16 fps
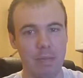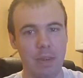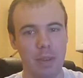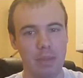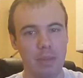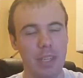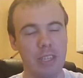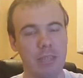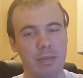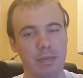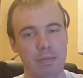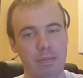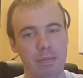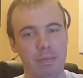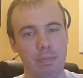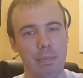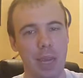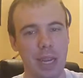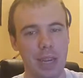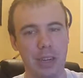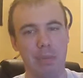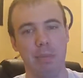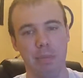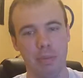a, a much
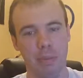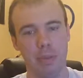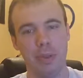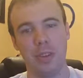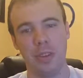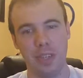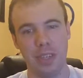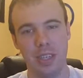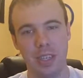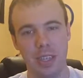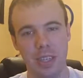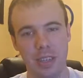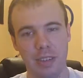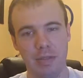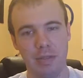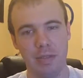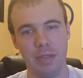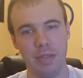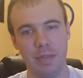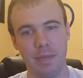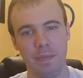better proportion of